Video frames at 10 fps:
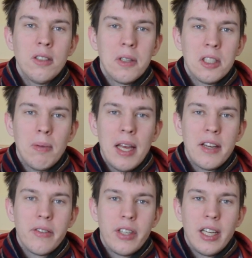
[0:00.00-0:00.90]
to
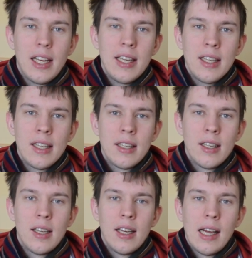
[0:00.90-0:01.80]
explain really.
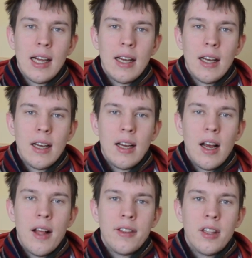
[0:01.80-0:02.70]

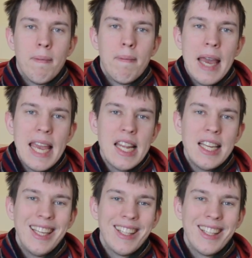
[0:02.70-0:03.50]
The main